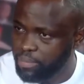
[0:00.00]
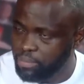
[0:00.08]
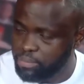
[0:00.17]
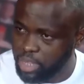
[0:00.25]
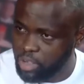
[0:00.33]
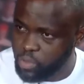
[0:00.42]

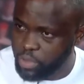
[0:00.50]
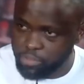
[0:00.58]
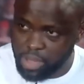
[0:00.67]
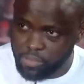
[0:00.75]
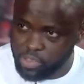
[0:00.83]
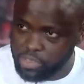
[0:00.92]
ECOWAS
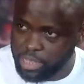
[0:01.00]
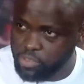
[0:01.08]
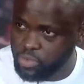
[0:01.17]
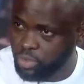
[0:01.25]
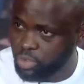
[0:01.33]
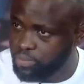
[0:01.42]
member
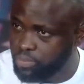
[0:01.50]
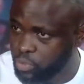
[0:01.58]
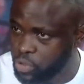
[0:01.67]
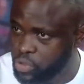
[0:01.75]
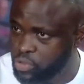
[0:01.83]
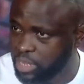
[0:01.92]
states do not
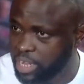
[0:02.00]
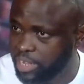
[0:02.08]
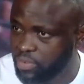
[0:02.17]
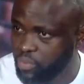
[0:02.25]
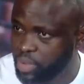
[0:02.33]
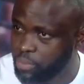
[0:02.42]
produce the
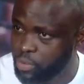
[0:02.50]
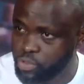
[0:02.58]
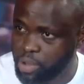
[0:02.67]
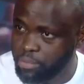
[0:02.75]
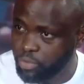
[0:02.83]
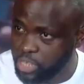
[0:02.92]
kind of
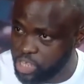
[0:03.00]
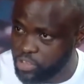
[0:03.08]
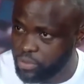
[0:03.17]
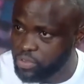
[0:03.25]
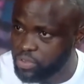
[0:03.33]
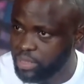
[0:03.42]
weapons or
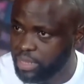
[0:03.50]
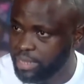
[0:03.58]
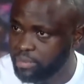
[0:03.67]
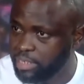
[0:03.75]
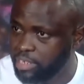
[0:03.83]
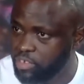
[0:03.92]
ammunition
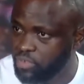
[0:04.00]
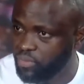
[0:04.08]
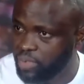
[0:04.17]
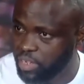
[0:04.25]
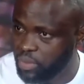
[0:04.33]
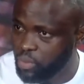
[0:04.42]
that they need to
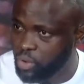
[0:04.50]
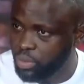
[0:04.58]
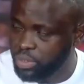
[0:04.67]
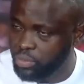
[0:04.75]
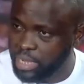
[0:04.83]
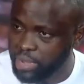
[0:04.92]
fight a
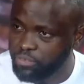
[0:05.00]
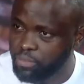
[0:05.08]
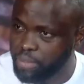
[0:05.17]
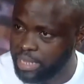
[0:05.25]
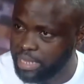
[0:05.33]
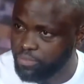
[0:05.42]
war. They would have to
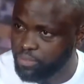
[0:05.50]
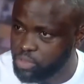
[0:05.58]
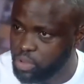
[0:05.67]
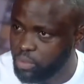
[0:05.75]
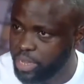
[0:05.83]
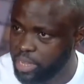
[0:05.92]
buy that from
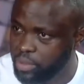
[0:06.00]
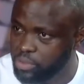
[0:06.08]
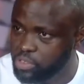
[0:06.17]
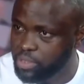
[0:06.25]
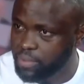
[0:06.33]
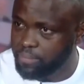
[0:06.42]
somewhere
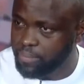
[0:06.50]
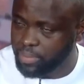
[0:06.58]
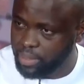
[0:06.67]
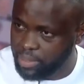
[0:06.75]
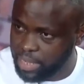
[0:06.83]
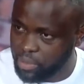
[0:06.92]
else.
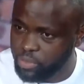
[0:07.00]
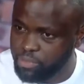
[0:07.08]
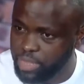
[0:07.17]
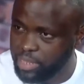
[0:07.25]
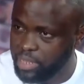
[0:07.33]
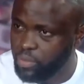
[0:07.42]
That would
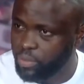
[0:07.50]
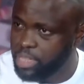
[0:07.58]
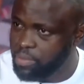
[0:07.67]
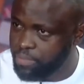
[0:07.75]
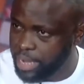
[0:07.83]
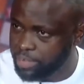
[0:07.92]
mean it would
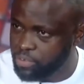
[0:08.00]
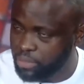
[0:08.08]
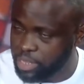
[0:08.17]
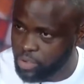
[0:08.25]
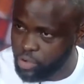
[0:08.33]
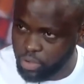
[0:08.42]
impact
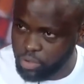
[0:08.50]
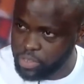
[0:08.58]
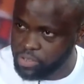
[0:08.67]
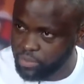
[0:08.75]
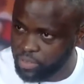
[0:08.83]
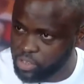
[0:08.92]
on the
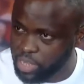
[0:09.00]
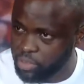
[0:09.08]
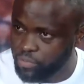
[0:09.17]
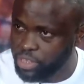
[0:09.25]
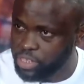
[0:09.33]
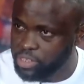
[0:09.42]
economies of these
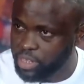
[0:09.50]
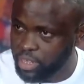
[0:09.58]
countries.